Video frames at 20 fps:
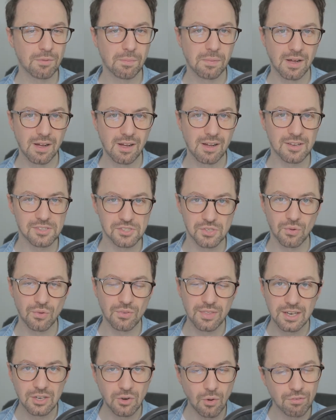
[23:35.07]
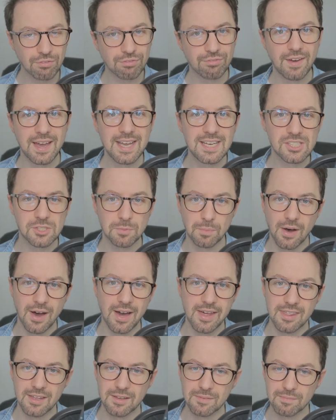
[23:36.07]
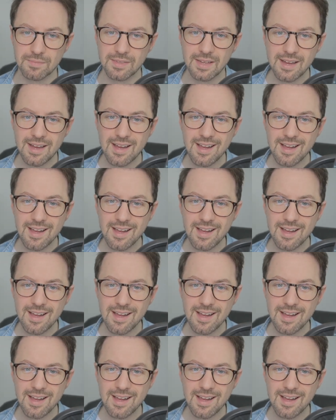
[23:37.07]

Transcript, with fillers: past, or they're not phased by them.